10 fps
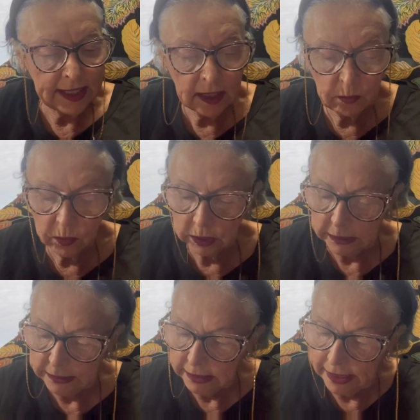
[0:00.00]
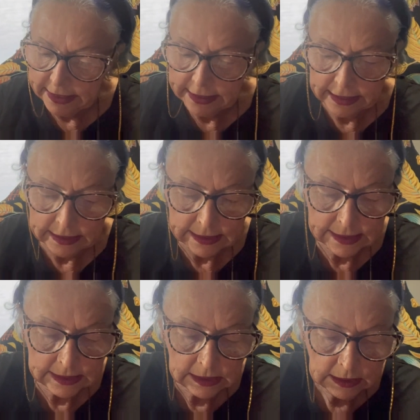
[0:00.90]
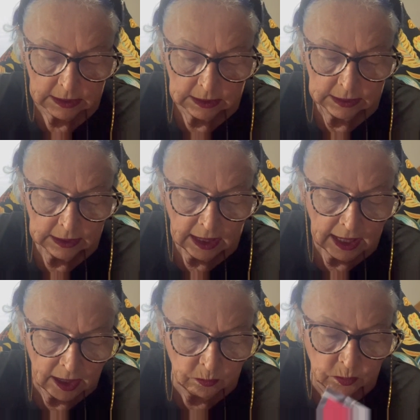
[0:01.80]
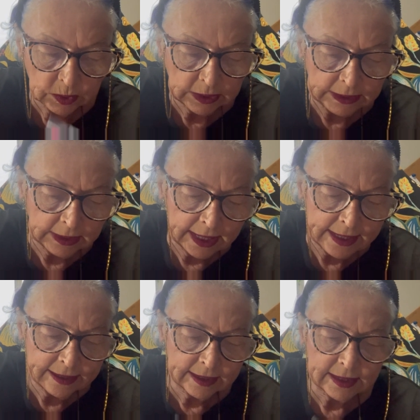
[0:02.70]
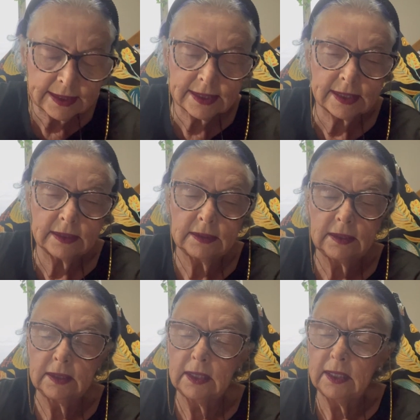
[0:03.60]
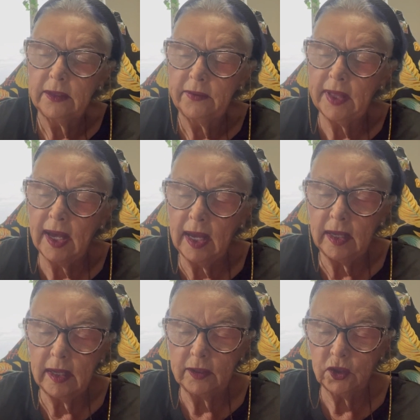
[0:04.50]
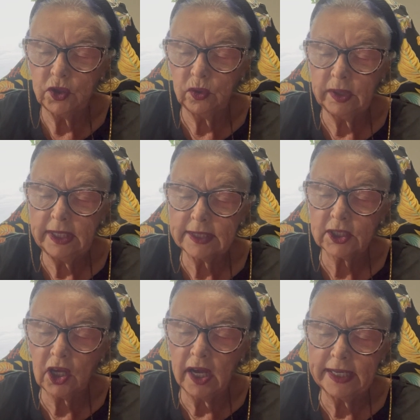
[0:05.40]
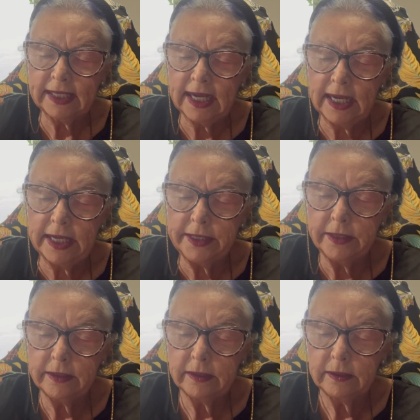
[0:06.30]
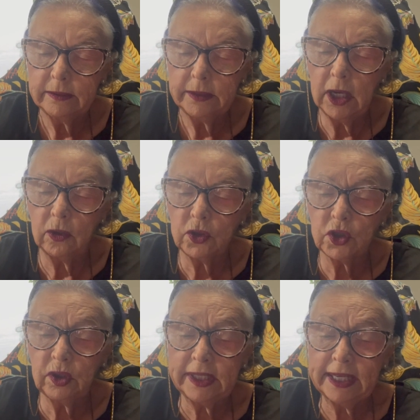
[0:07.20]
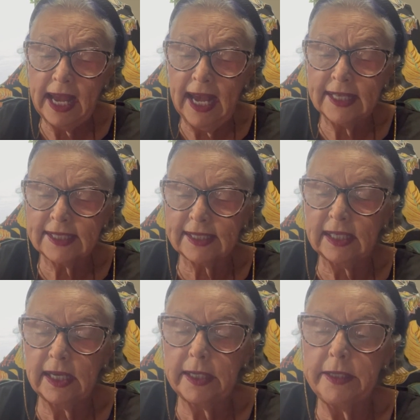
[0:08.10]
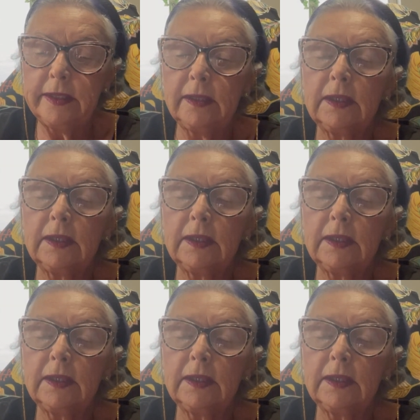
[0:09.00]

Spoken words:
I really like this. I really like this. The Juliet's Got a Gun, no, Juliet Has a Gun